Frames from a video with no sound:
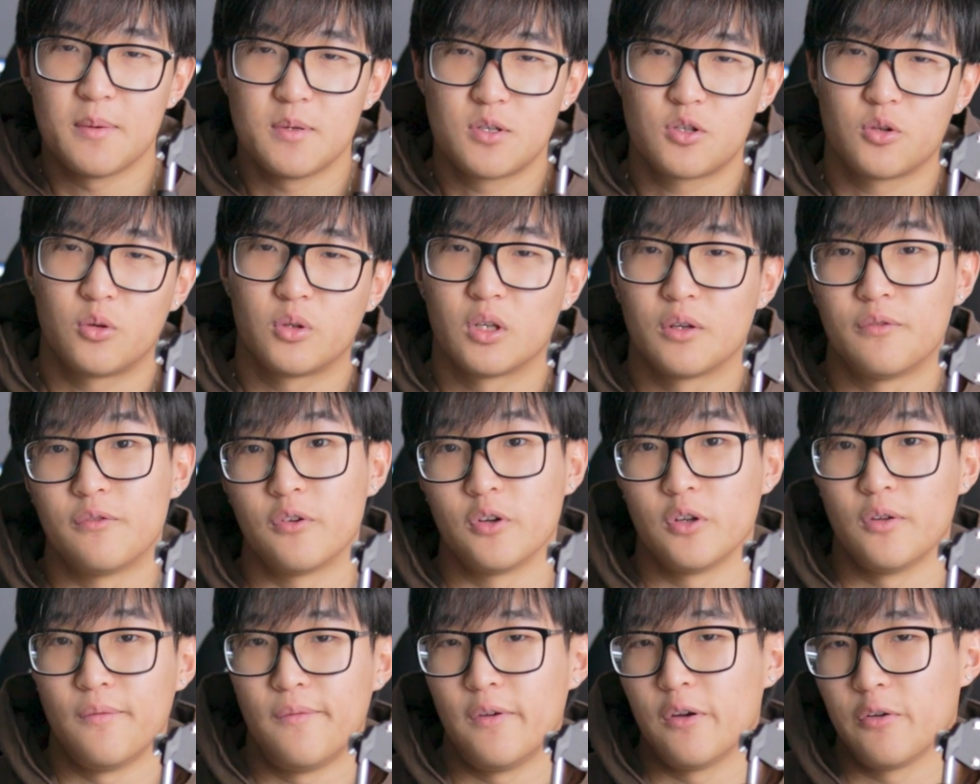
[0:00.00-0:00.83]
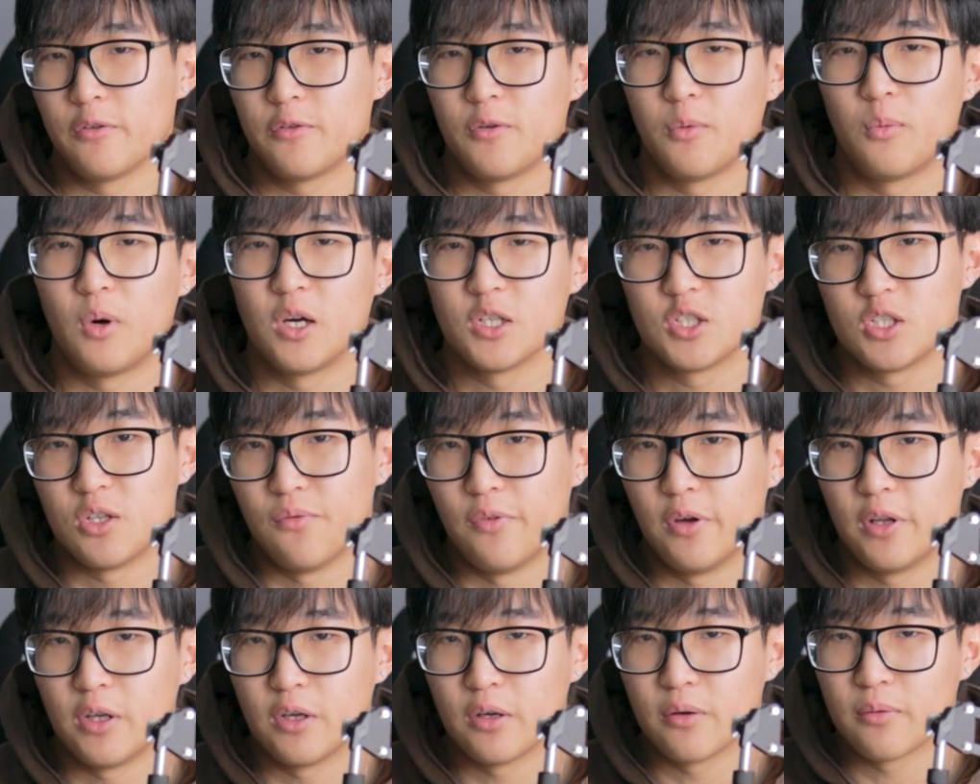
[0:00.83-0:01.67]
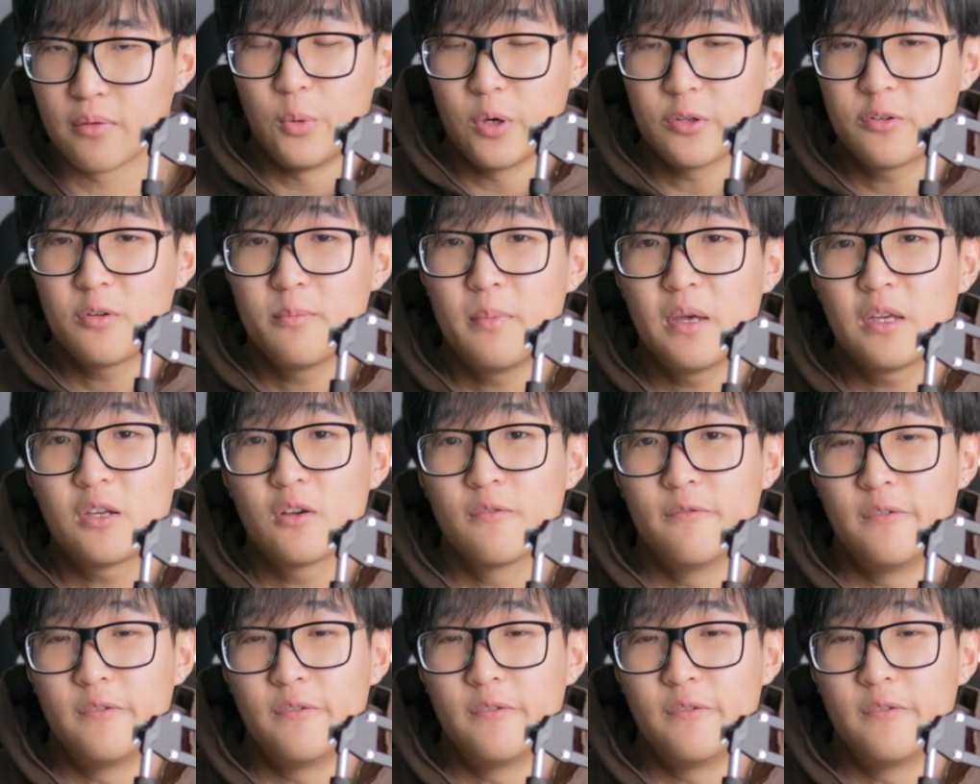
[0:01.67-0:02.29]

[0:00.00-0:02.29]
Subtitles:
shorter for your viewers to watch the video. You want to make your